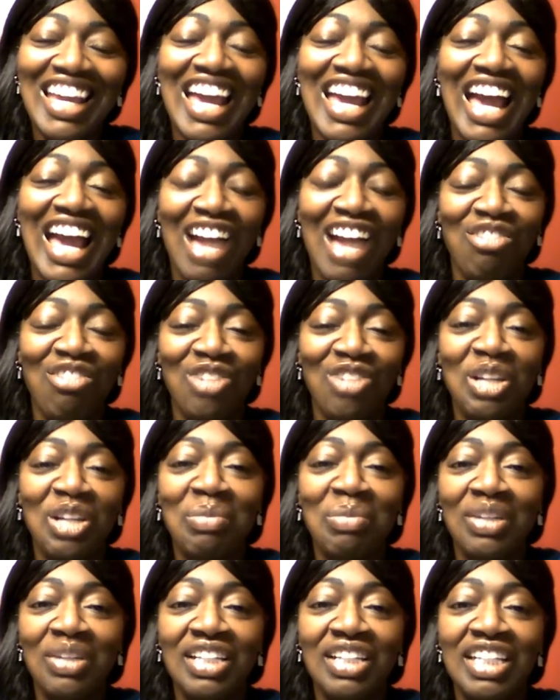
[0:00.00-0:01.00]
I really
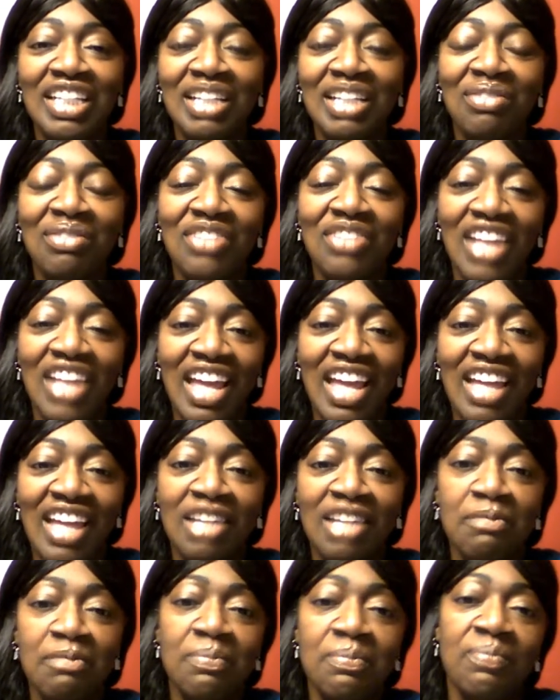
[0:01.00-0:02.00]
believe that
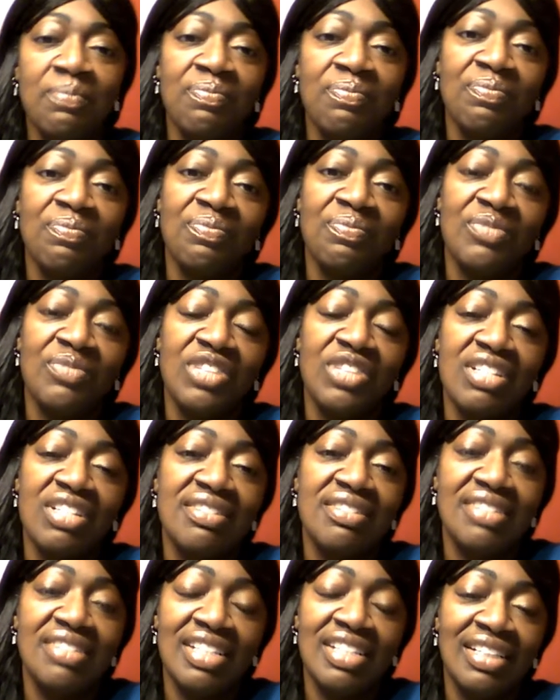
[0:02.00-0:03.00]

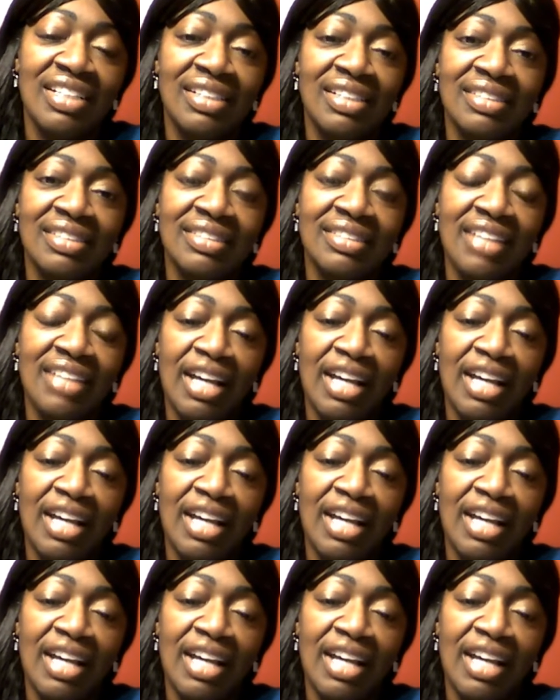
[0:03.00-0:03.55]
this is